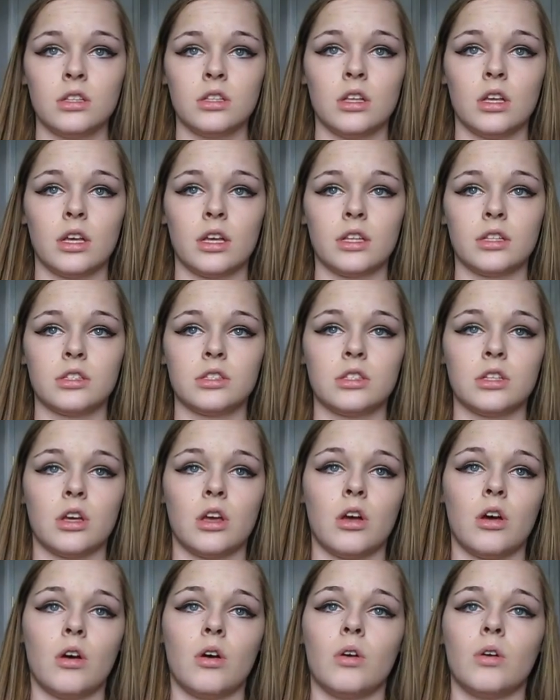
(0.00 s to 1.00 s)
And
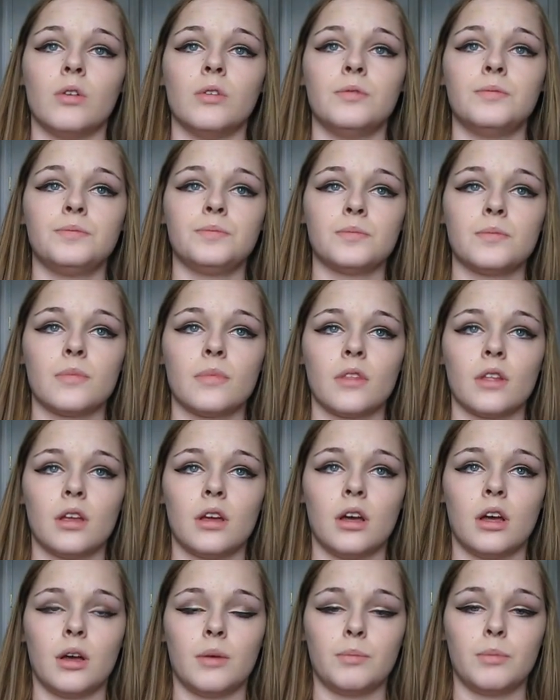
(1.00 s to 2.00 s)
so
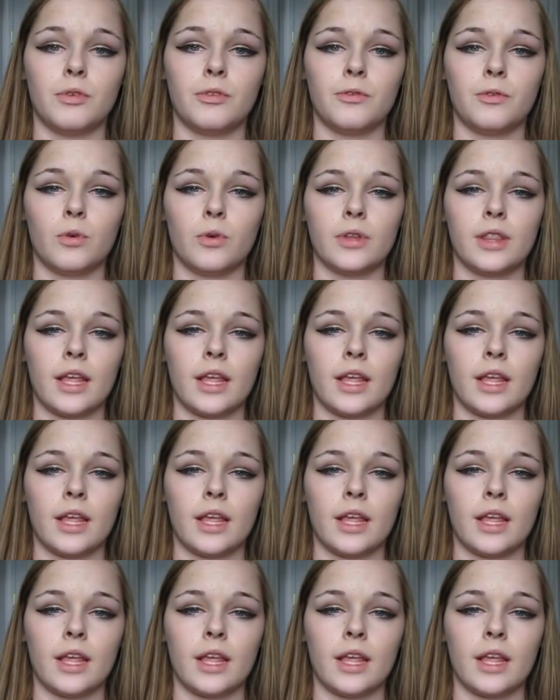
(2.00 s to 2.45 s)
before